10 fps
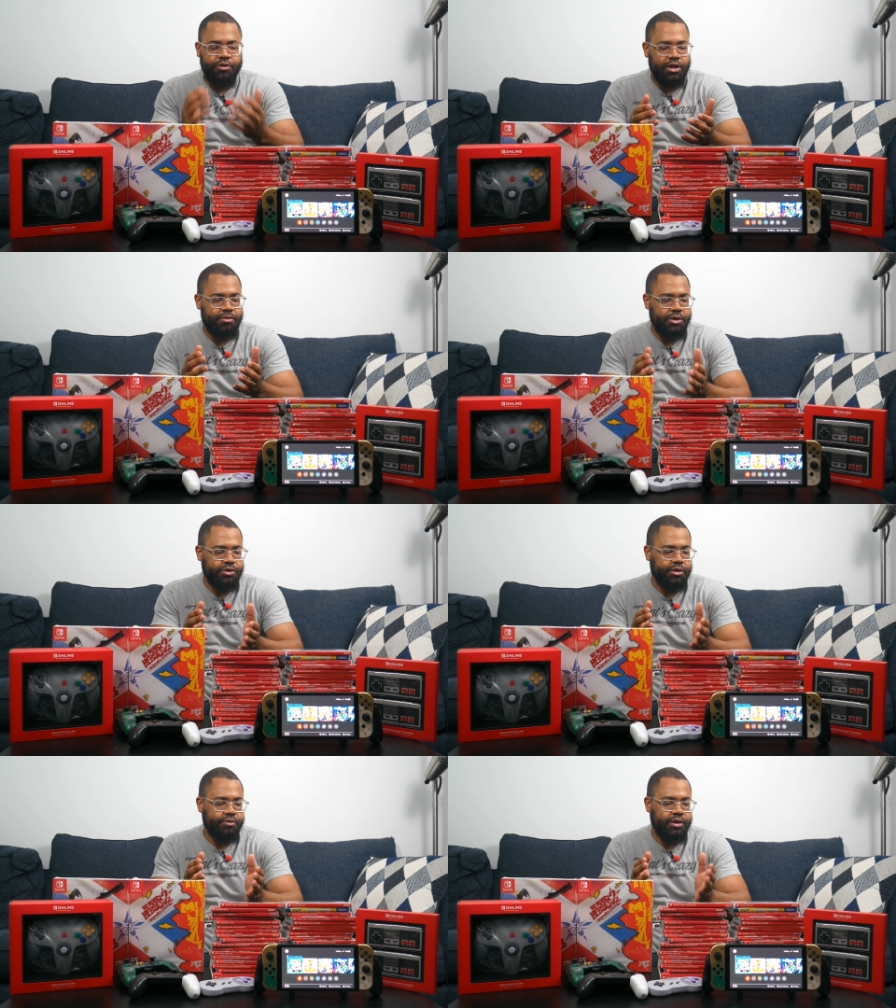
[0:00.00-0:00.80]
Leave a
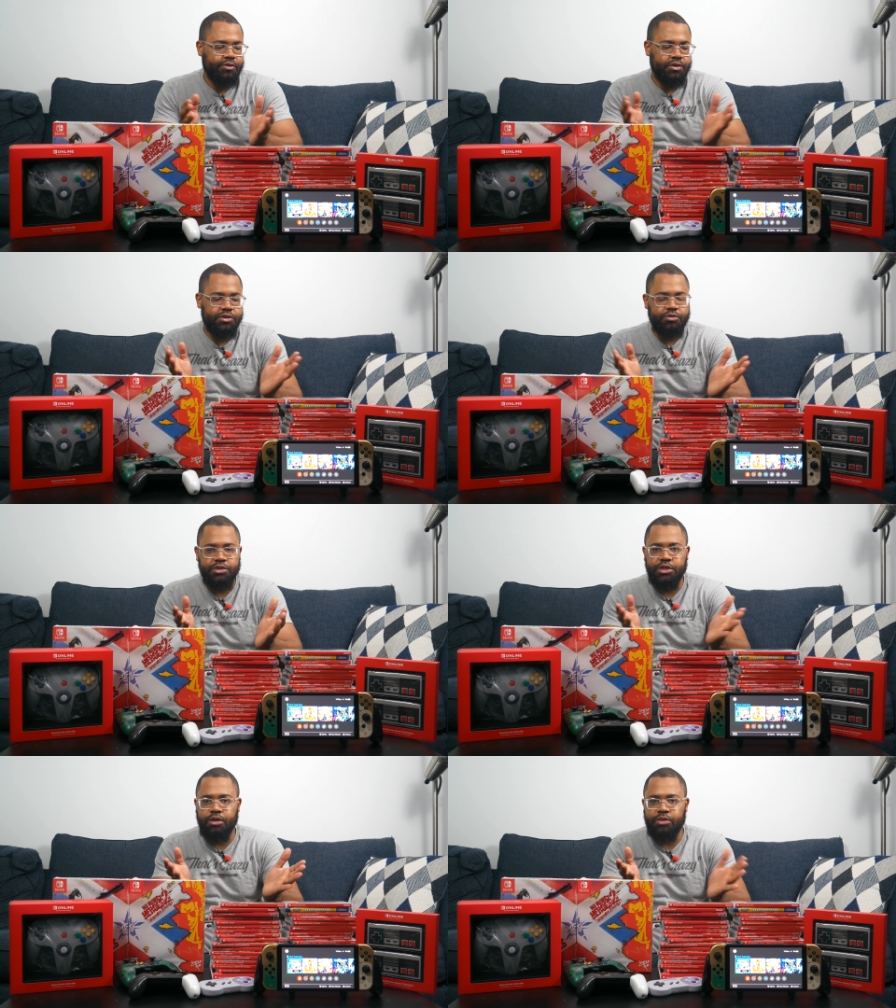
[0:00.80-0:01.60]
comment on your favorite
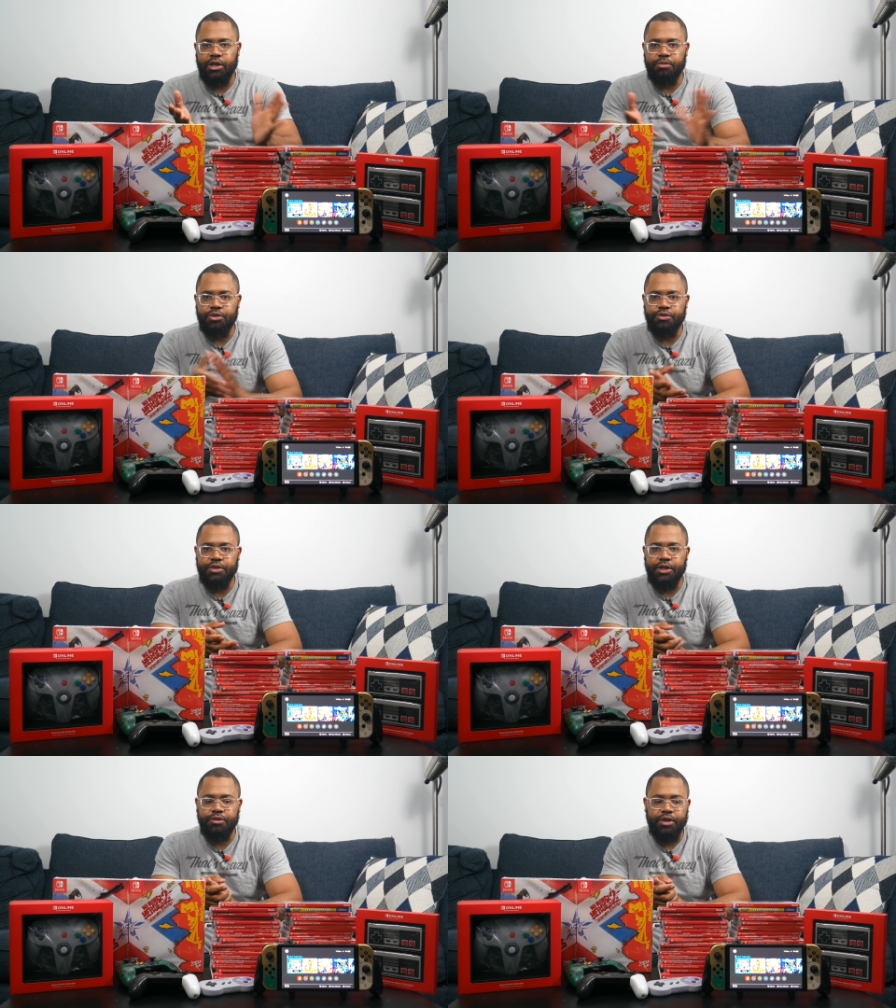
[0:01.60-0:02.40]
Switch game that I
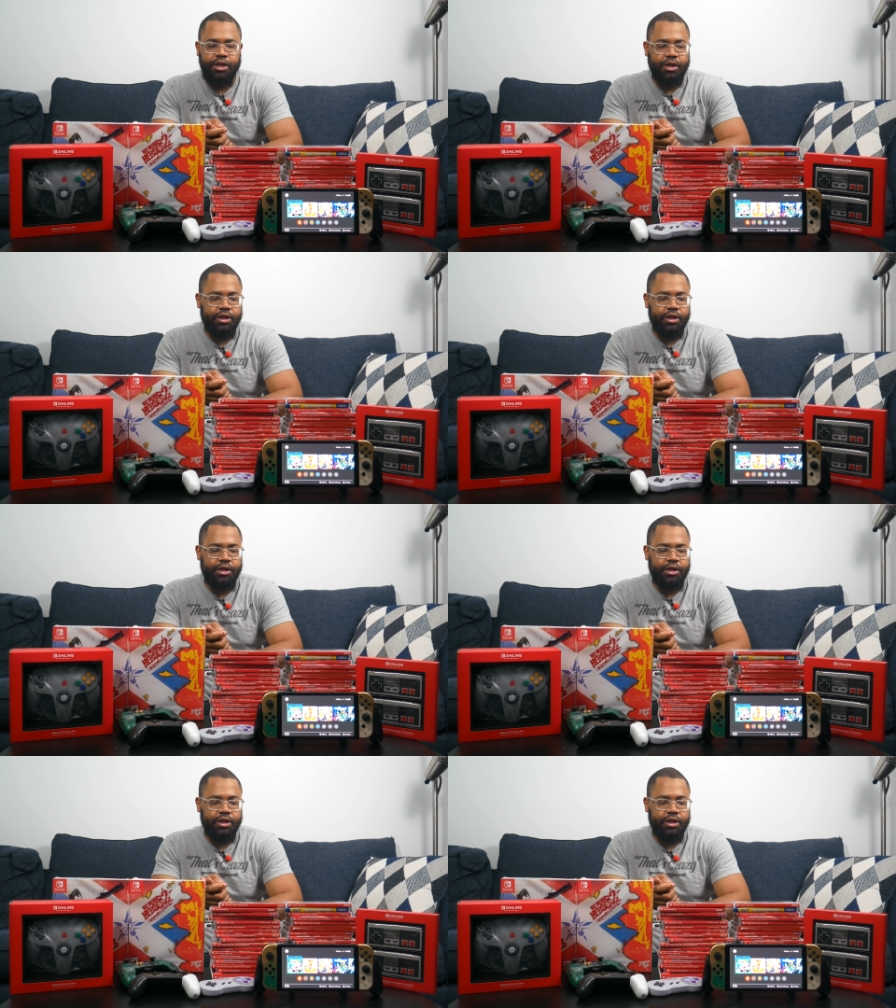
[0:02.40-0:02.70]
pulled out.